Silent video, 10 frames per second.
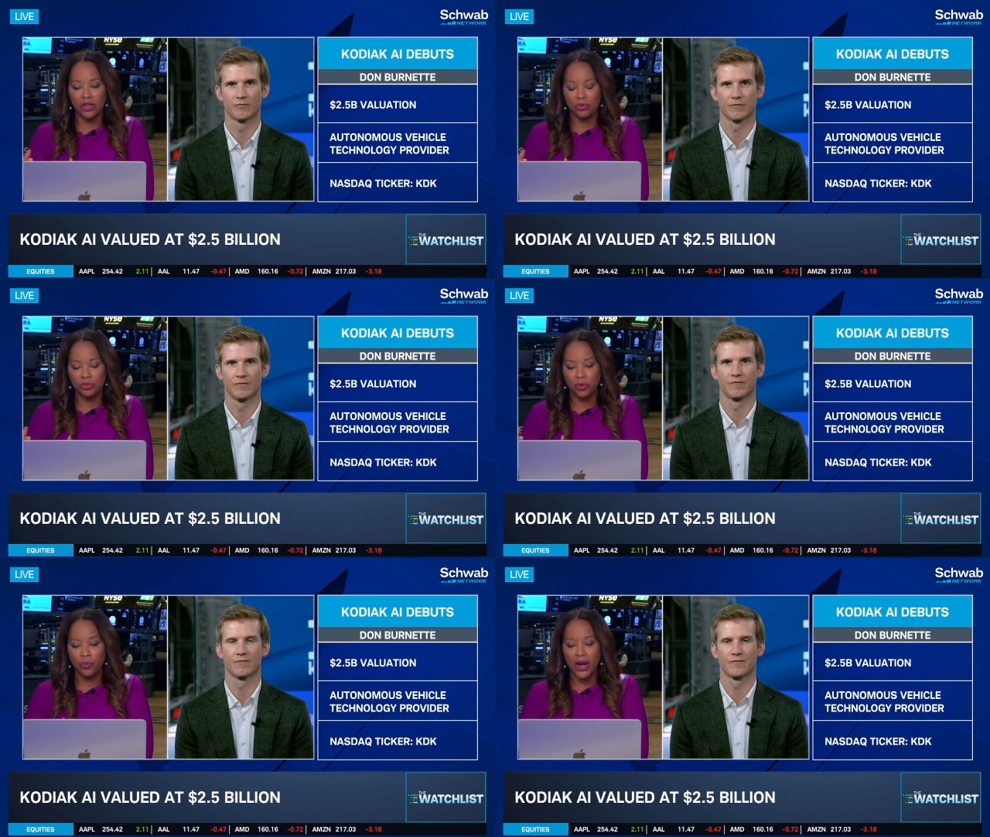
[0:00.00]
Speaker 1: you
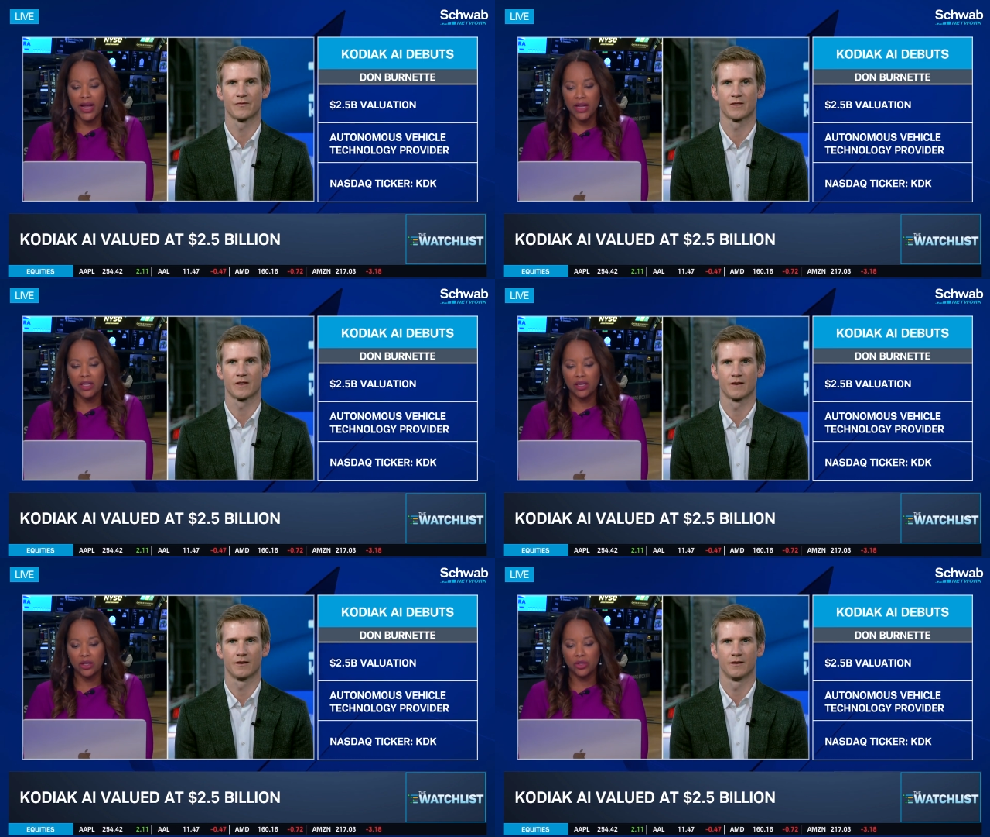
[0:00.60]
know, the
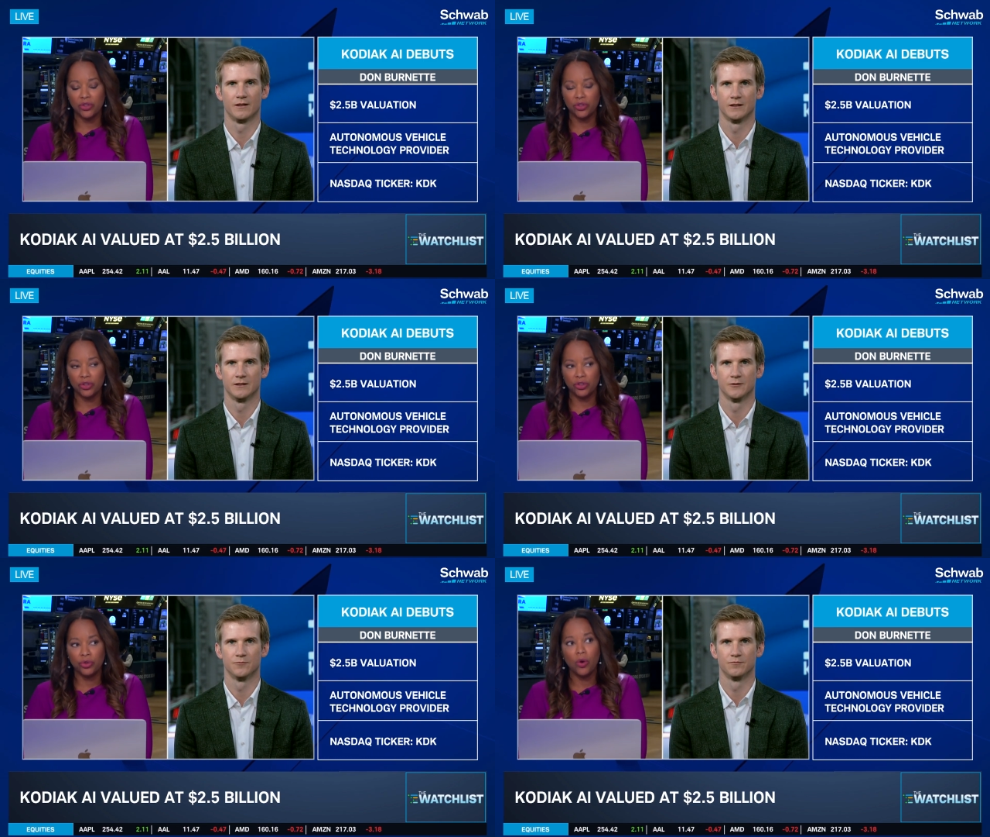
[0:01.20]
way
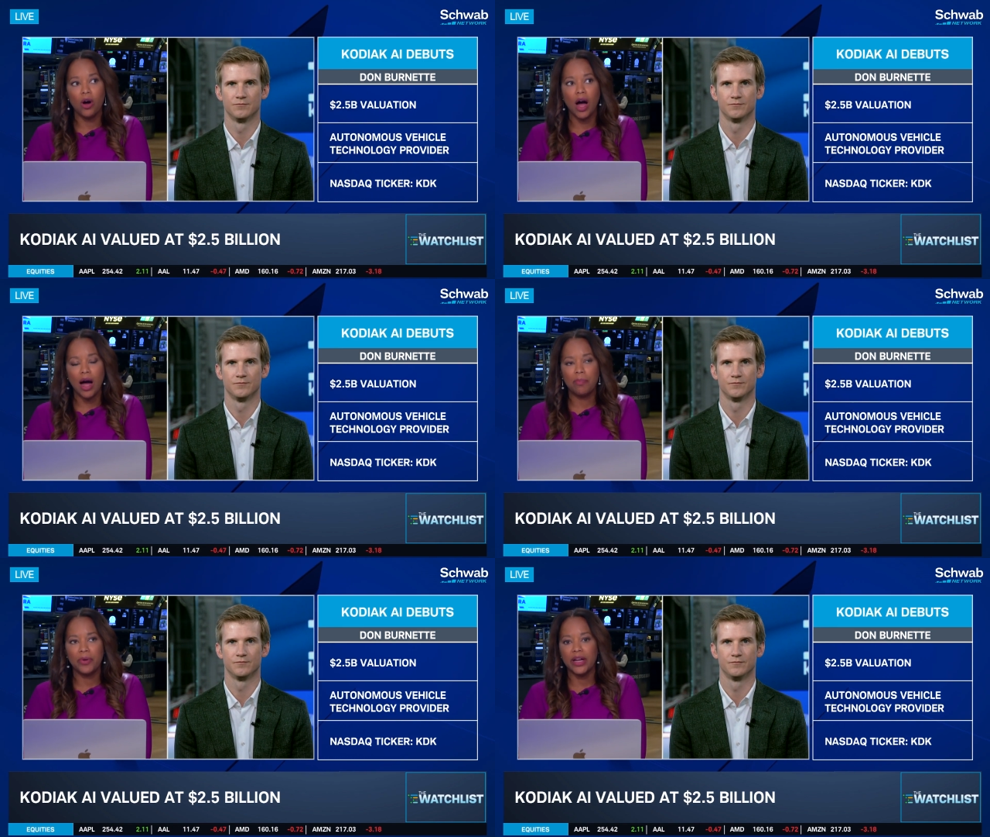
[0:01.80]
you all
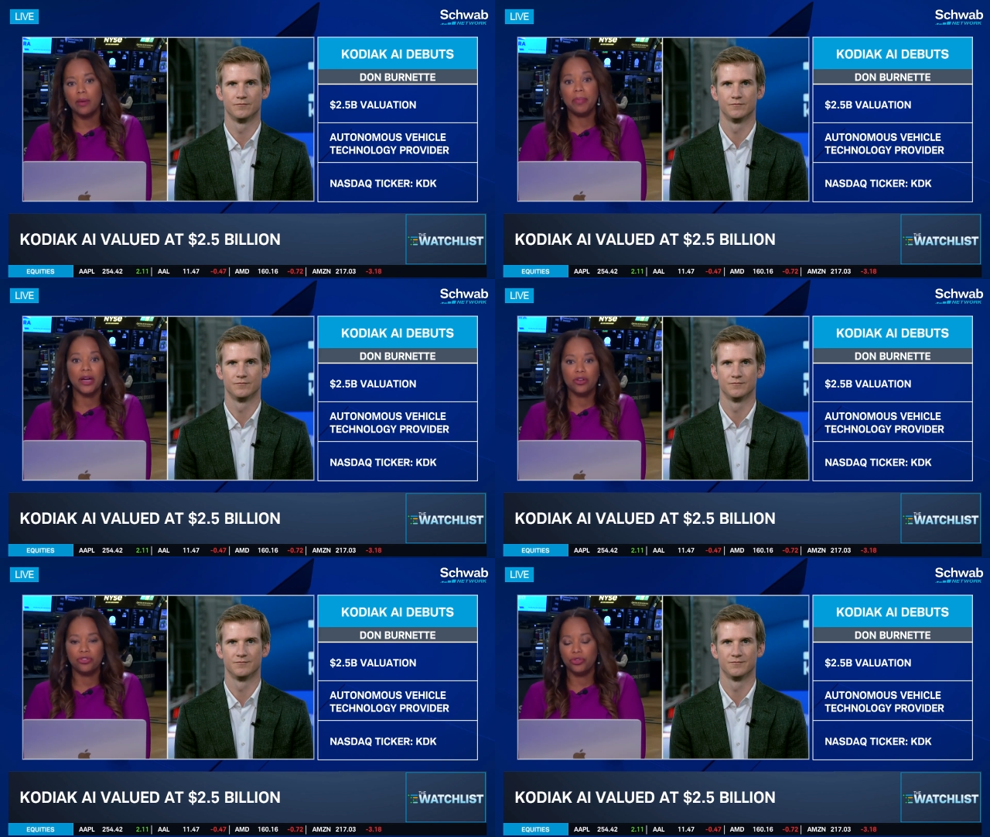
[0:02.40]
operate
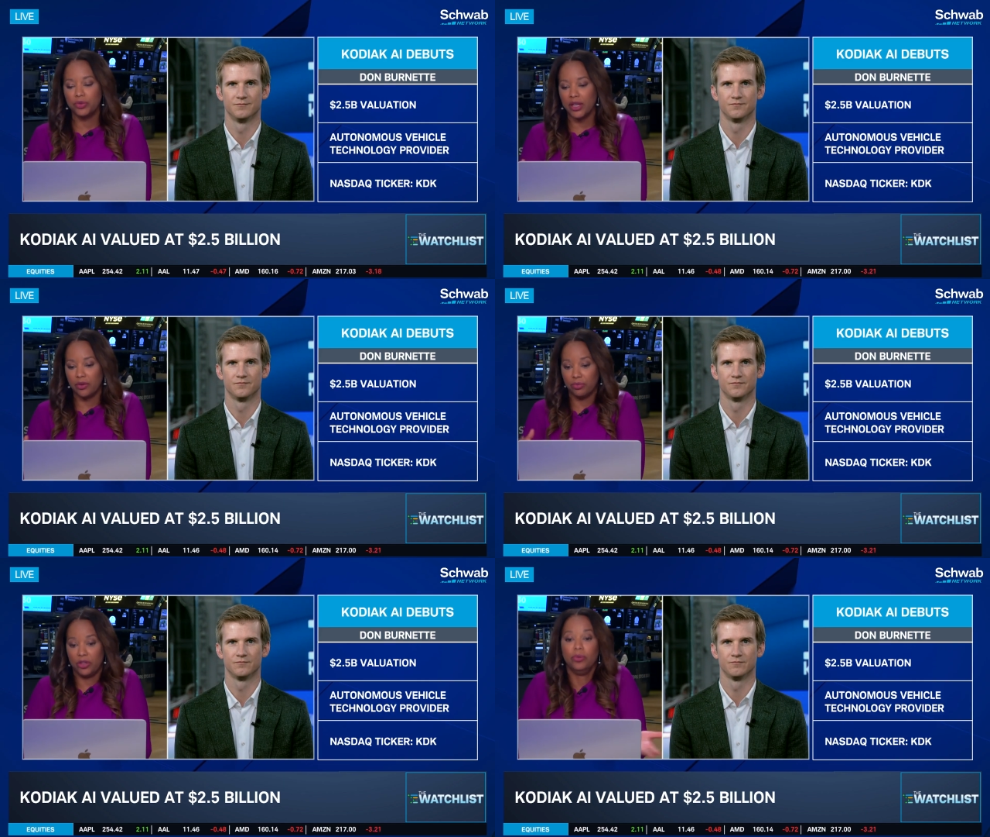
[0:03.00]
compare to,
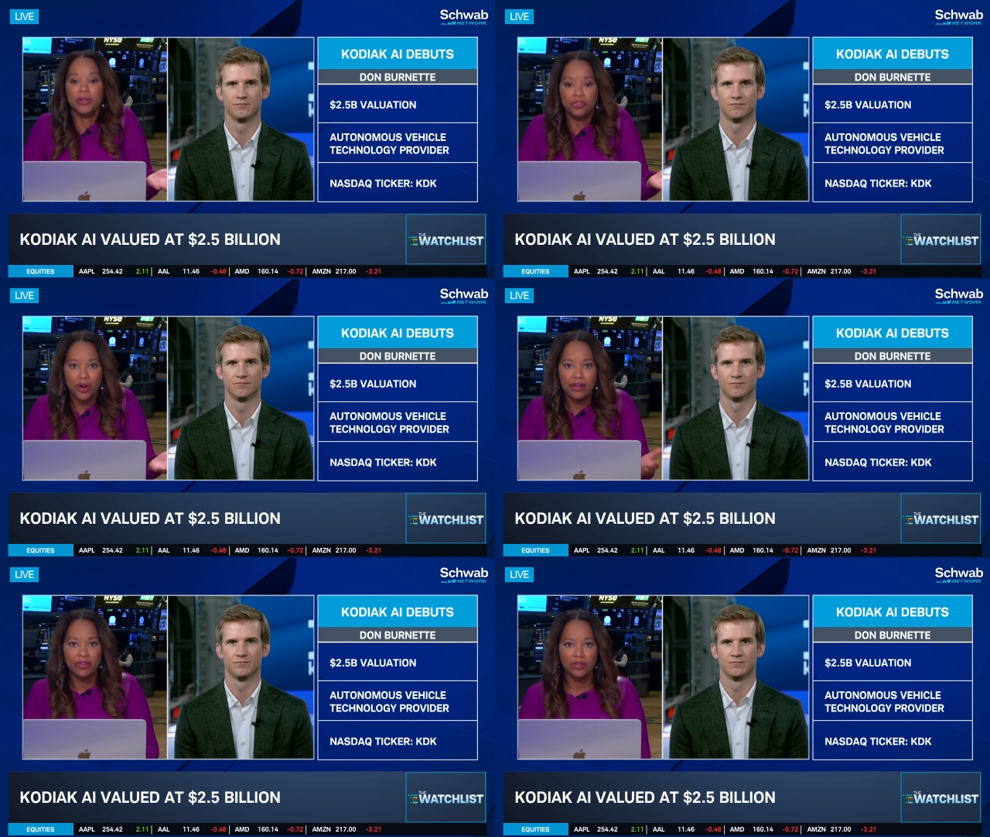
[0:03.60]
you know, human
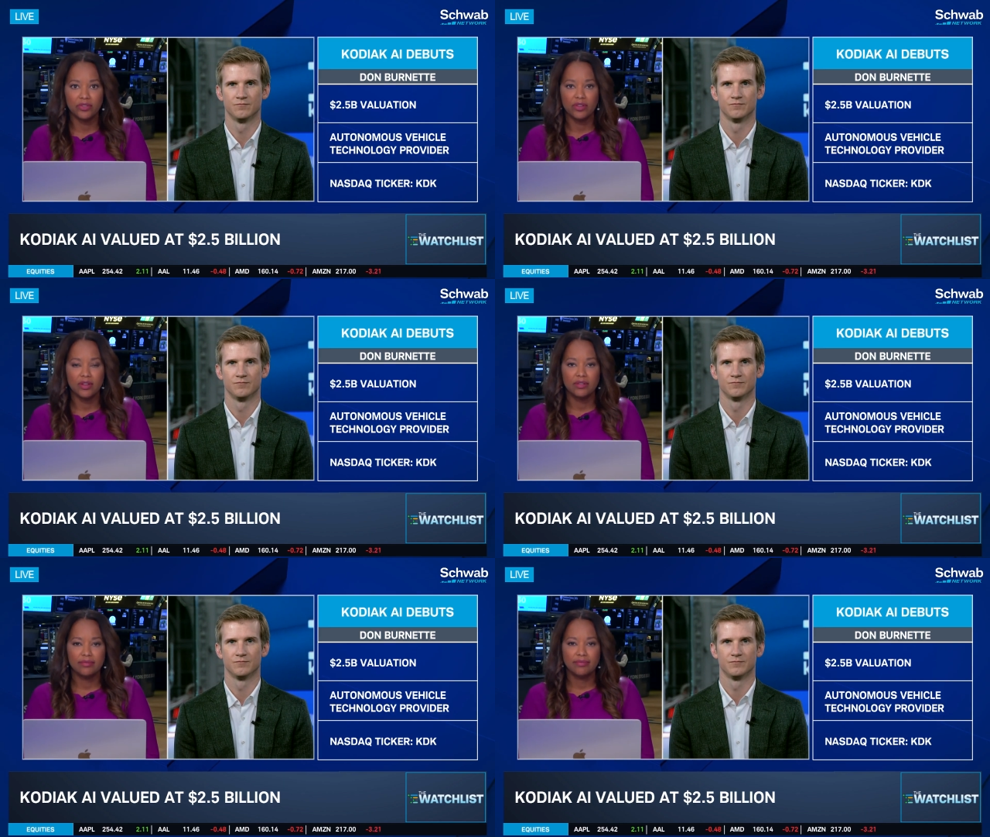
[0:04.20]
drivers?
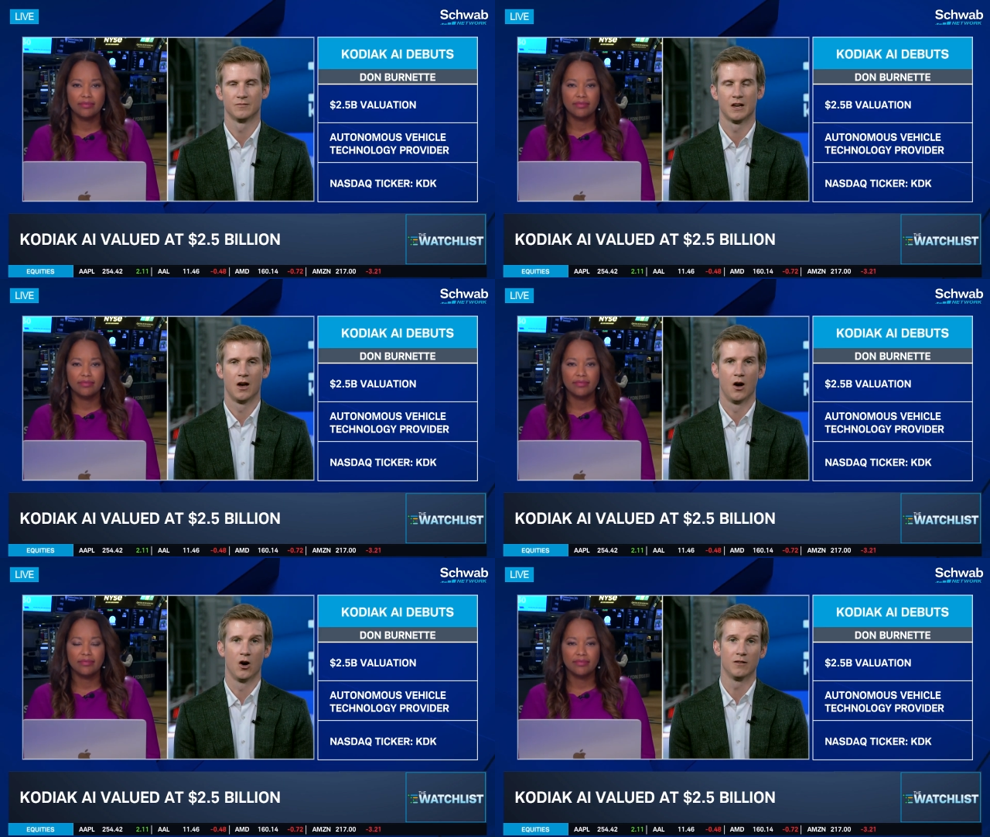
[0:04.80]

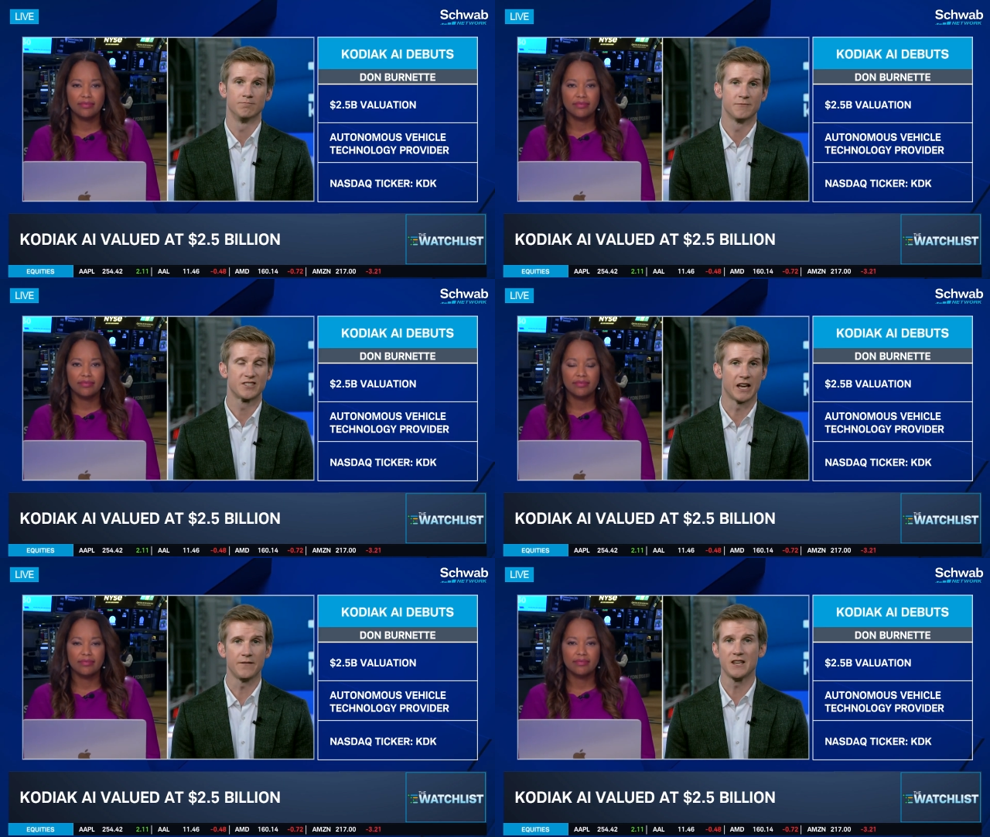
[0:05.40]

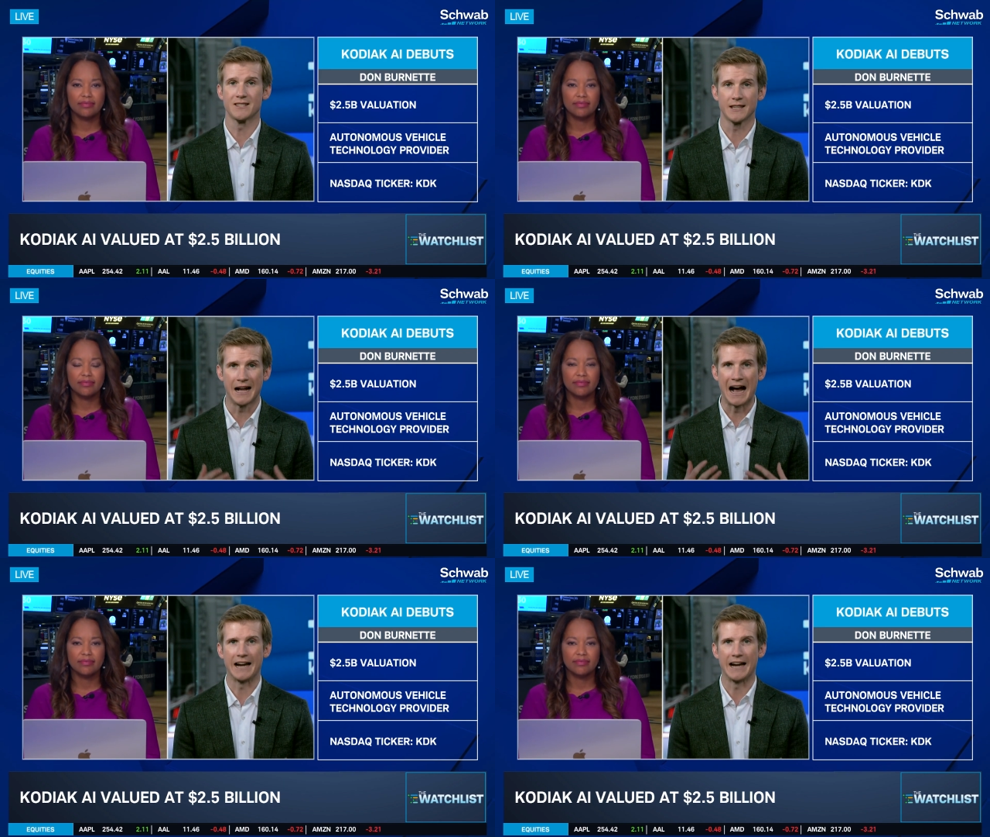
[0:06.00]
Speaker 2: Safety is the